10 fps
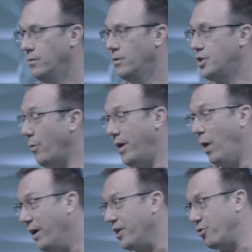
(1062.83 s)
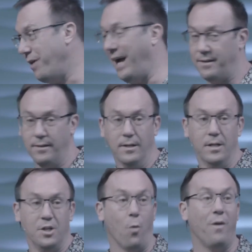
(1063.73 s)
So we don't want to do that.
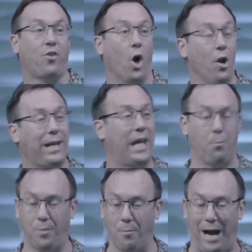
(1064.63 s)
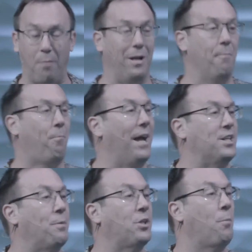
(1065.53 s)
So we've got to keep the Bible in place.
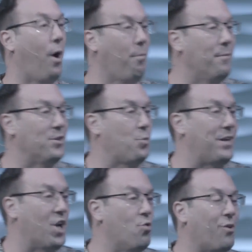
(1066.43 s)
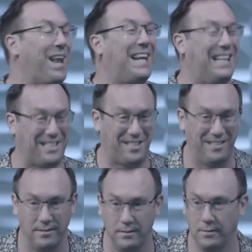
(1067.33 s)
But the problem is we don't like it.
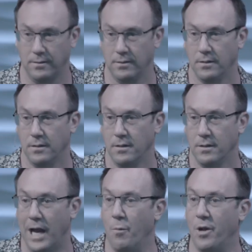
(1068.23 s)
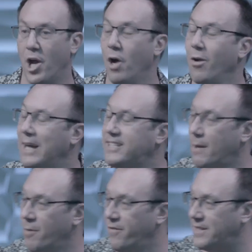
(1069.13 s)
And we don't like
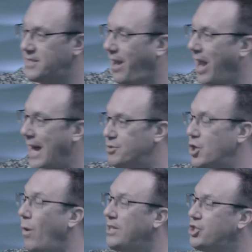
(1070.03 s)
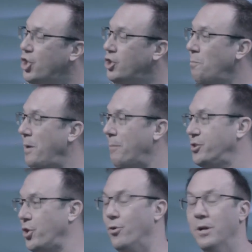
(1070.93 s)
some of its claims. So what certain people
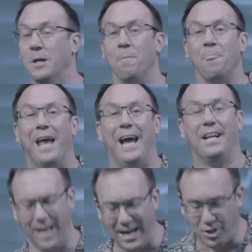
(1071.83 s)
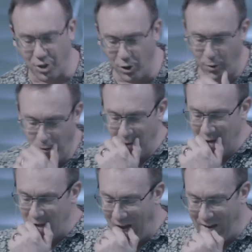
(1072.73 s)
do is
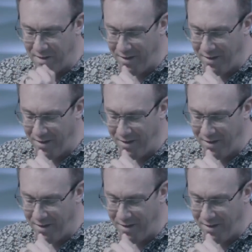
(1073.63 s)
they